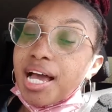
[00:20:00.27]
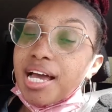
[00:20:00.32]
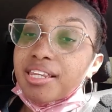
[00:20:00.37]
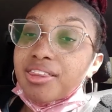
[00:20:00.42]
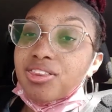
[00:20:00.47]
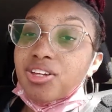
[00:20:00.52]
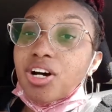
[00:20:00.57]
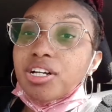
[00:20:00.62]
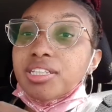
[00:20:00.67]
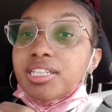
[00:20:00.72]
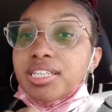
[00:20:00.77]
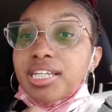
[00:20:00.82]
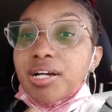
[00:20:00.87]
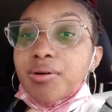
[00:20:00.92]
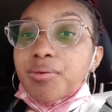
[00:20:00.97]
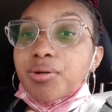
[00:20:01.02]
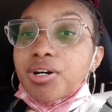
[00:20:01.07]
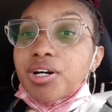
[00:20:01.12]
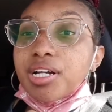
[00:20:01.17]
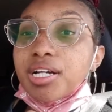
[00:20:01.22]
I thought that they
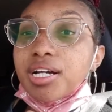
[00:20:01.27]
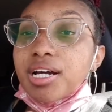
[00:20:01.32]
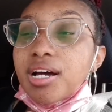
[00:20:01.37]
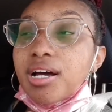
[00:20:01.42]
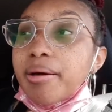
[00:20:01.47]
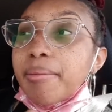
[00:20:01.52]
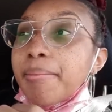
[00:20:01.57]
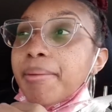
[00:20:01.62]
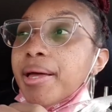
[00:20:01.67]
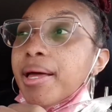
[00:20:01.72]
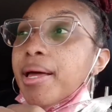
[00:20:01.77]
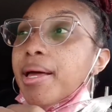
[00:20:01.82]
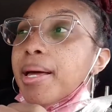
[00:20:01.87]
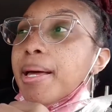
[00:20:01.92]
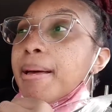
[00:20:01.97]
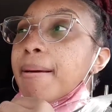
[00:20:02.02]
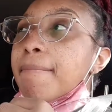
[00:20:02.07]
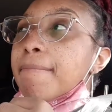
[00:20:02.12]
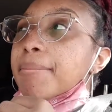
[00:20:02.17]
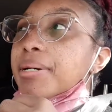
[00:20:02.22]
were going to come
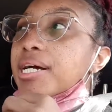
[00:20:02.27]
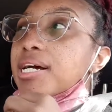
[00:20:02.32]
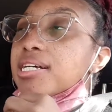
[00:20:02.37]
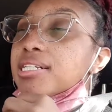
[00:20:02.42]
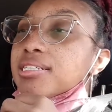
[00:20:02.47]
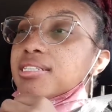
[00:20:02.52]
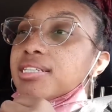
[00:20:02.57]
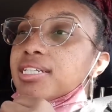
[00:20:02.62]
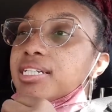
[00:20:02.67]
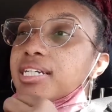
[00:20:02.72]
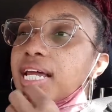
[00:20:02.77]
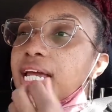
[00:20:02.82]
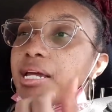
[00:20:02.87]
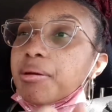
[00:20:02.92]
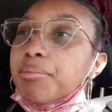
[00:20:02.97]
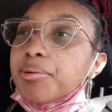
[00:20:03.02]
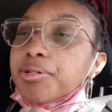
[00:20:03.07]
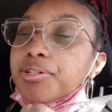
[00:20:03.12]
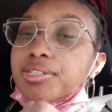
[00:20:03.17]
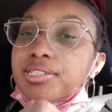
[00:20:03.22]
because the
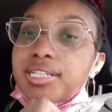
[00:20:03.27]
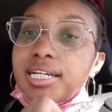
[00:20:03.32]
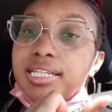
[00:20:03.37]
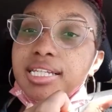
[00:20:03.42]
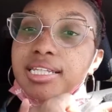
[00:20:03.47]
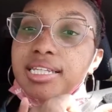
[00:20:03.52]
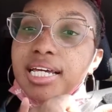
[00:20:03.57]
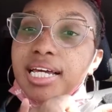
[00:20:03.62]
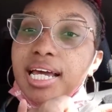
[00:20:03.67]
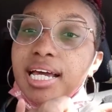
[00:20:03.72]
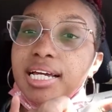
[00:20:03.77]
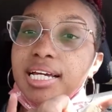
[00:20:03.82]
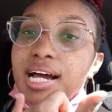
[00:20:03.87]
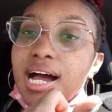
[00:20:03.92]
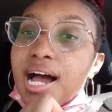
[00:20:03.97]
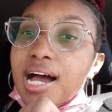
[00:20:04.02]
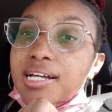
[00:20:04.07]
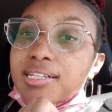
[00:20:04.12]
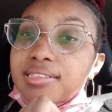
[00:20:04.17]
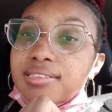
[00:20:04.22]
neighbor said that they had
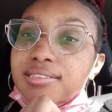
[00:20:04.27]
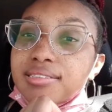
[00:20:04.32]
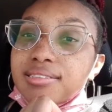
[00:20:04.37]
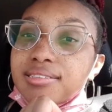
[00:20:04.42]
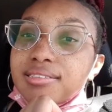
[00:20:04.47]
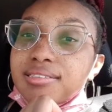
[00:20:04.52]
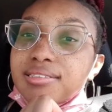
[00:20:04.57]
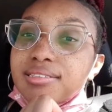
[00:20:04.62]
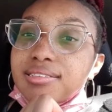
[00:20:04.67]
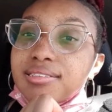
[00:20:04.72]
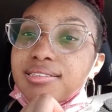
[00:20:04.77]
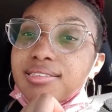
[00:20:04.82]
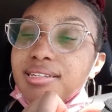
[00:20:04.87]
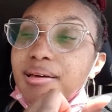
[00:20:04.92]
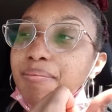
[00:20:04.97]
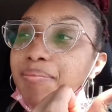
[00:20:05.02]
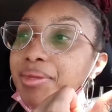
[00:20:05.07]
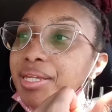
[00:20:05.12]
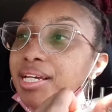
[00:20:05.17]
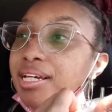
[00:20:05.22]
got
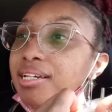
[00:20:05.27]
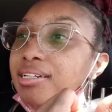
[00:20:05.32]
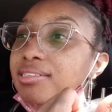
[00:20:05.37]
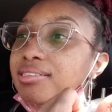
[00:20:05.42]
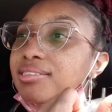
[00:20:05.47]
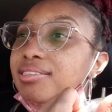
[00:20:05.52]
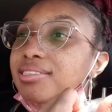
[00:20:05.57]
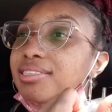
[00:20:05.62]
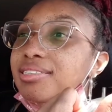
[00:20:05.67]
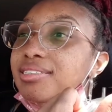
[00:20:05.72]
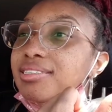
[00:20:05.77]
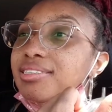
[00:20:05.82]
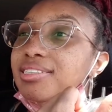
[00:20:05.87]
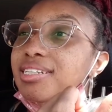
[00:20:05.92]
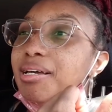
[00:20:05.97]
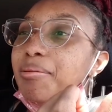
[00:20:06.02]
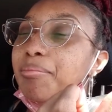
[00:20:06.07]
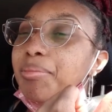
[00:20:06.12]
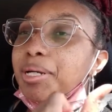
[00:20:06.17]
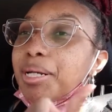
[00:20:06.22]
something
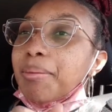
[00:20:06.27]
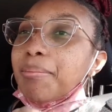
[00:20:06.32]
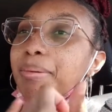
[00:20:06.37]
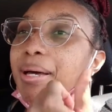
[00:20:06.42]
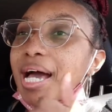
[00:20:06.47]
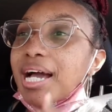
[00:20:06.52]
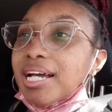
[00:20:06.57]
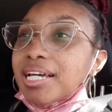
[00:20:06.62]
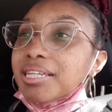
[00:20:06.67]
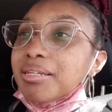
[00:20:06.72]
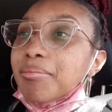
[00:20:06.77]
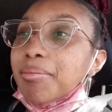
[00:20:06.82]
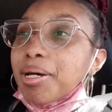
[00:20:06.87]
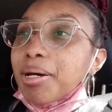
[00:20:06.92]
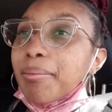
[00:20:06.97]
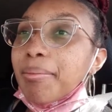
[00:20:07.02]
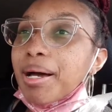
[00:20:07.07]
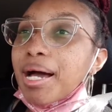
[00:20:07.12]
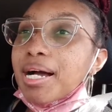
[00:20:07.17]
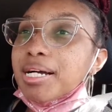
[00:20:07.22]
and put it back in the
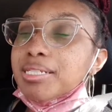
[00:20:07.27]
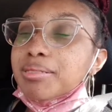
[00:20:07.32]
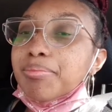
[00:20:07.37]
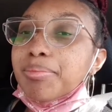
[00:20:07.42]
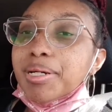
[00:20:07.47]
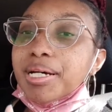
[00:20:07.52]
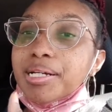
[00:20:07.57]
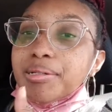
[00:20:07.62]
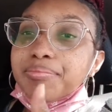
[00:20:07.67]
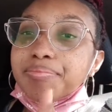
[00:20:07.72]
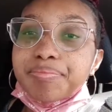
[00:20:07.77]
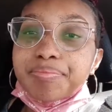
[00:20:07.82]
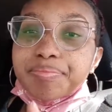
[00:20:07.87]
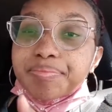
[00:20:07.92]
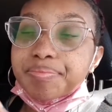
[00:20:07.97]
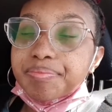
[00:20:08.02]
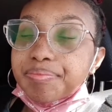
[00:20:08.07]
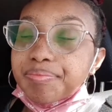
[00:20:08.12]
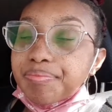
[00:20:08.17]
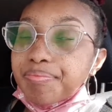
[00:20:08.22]
mailbox, but
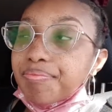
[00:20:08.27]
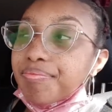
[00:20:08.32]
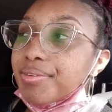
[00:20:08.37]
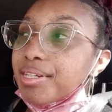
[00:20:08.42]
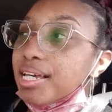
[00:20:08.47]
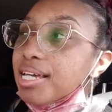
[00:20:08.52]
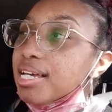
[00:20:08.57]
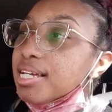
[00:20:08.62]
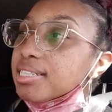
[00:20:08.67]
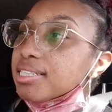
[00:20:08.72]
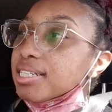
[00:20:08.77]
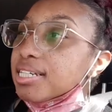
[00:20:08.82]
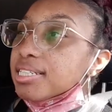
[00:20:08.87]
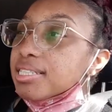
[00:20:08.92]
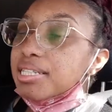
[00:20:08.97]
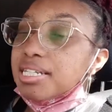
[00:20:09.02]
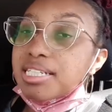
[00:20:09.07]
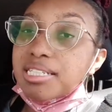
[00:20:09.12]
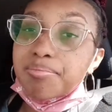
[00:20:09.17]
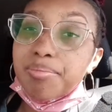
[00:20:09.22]
it's it's,
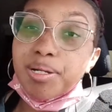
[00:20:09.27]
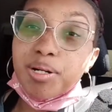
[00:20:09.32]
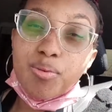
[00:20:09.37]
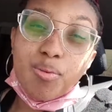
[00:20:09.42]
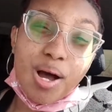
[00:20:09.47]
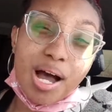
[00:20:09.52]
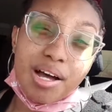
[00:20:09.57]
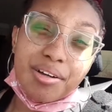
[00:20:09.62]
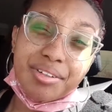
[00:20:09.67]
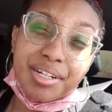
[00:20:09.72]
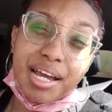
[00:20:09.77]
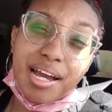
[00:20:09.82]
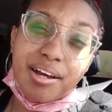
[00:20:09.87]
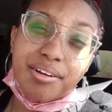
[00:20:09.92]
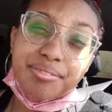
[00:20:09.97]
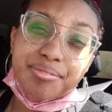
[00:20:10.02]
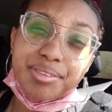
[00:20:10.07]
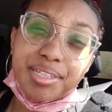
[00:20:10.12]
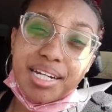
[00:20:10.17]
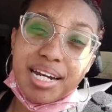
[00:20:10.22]
it's been a while
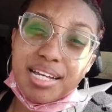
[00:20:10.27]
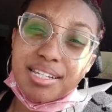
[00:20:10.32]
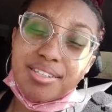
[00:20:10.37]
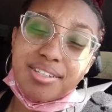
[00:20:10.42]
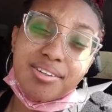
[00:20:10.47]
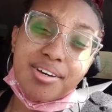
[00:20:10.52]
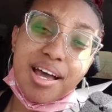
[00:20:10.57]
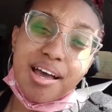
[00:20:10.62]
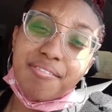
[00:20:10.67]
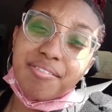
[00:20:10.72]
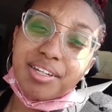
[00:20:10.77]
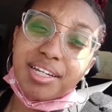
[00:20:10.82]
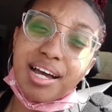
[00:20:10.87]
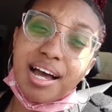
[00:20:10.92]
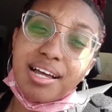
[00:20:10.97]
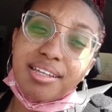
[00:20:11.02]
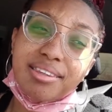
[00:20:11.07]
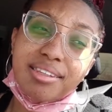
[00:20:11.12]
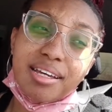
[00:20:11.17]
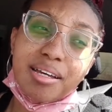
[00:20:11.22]
now and I still haven't
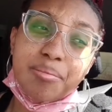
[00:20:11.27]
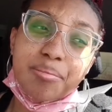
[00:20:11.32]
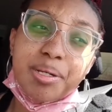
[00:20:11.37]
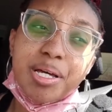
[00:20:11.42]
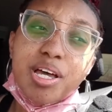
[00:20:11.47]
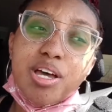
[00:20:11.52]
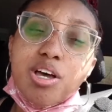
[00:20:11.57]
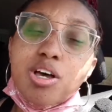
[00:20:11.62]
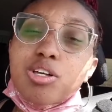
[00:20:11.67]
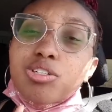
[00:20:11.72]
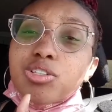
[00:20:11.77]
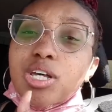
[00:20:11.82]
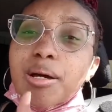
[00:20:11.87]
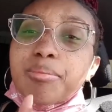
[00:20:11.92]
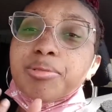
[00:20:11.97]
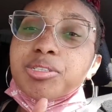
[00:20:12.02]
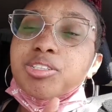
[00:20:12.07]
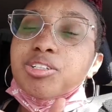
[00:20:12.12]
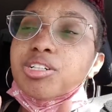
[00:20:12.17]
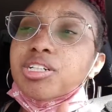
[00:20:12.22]
got them. So I'm
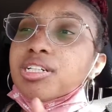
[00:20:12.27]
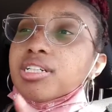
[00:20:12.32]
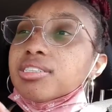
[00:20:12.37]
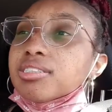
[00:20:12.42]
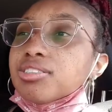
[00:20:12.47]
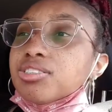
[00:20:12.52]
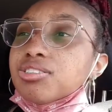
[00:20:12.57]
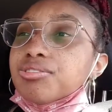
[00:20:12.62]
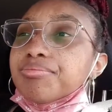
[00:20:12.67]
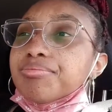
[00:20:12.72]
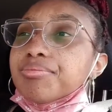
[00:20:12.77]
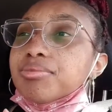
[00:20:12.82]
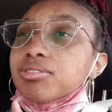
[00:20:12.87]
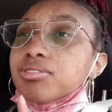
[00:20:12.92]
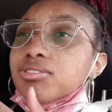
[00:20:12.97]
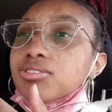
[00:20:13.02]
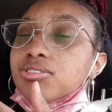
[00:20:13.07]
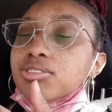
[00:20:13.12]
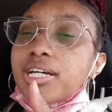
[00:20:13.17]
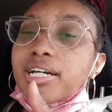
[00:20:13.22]
just going to
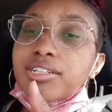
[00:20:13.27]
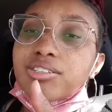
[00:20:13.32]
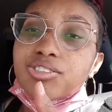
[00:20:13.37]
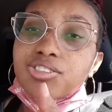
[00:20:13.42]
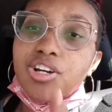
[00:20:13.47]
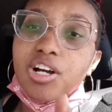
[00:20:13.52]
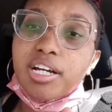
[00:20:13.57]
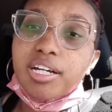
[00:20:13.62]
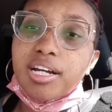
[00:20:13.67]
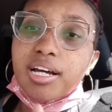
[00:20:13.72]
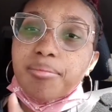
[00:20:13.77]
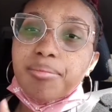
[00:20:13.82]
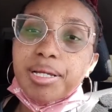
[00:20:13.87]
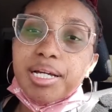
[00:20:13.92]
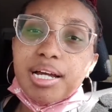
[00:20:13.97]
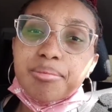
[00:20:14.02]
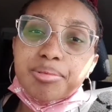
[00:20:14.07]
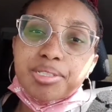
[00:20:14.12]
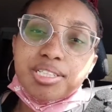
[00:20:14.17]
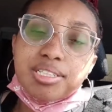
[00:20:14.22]
like chalk it up. Like
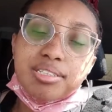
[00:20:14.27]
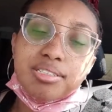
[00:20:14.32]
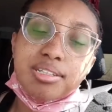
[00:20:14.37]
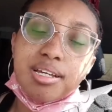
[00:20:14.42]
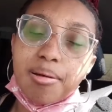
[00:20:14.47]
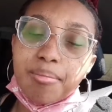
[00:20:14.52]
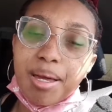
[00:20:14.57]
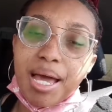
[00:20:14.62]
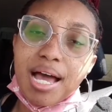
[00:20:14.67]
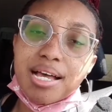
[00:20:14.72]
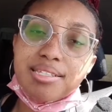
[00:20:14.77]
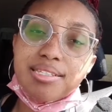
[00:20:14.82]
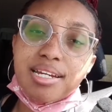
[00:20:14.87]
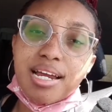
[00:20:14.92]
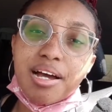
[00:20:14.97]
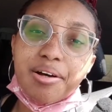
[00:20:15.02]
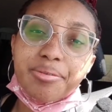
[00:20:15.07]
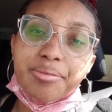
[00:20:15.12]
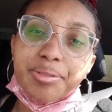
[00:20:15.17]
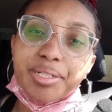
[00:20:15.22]
I'm just I'm asked
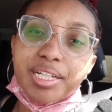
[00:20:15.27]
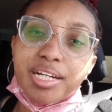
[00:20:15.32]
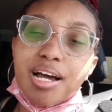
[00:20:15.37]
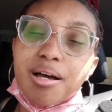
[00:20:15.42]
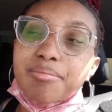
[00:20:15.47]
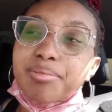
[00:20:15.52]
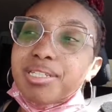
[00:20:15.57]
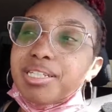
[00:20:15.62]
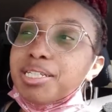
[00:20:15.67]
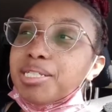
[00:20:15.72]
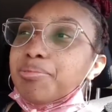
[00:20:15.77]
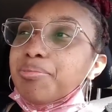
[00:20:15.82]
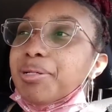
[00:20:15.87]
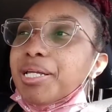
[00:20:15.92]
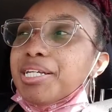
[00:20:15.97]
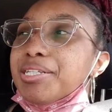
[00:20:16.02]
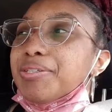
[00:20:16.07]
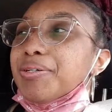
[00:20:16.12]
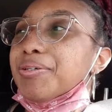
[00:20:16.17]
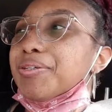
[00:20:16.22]
out when it comes to these
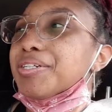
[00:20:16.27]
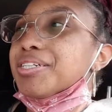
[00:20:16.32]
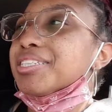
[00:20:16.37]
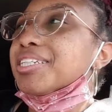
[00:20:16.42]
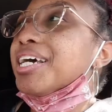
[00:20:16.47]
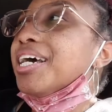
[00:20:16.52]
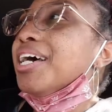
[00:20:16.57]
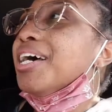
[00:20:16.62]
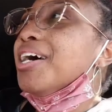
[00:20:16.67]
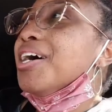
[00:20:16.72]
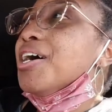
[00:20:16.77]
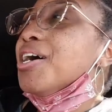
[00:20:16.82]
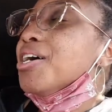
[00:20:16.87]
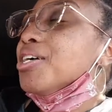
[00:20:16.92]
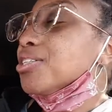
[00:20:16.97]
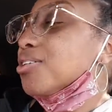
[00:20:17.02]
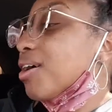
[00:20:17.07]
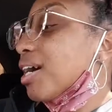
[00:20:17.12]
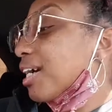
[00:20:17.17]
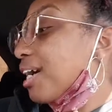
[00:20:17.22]
placeholders.
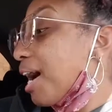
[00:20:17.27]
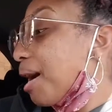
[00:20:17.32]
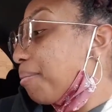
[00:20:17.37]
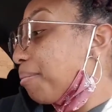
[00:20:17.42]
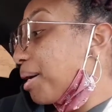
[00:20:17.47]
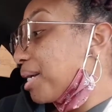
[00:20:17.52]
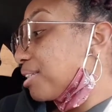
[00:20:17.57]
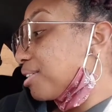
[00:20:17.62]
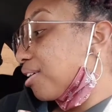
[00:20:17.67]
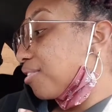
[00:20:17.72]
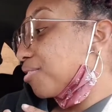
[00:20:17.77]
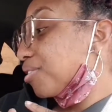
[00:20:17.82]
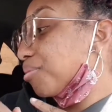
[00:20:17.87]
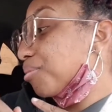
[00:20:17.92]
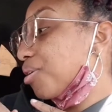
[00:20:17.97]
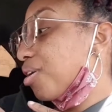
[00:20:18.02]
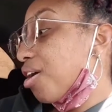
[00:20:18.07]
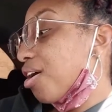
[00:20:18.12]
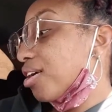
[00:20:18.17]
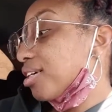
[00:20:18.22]
So I got myself some
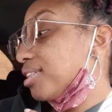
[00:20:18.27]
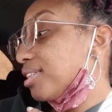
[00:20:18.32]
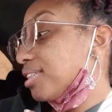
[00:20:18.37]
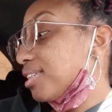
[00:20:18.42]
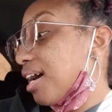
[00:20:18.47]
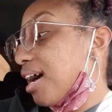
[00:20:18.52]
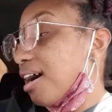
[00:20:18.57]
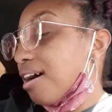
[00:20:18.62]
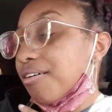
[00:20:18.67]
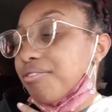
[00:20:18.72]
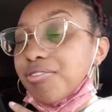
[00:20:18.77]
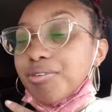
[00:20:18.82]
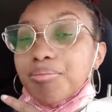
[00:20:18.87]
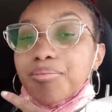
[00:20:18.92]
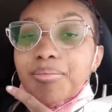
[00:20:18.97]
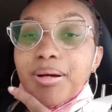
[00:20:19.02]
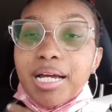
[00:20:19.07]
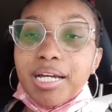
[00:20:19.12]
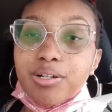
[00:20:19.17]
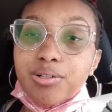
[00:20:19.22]
cardstock from
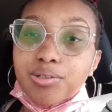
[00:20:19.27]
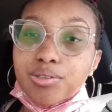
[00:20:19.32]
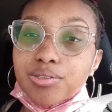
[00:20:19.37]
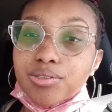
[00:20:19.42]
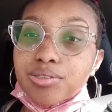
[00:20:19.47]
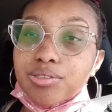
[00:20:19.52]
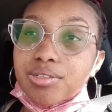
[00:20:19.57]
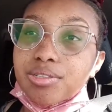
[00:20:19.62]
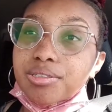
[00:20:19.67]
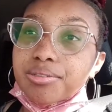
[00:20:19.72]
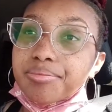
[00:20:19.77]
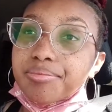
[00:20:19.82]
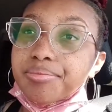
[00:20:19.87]
Michaels.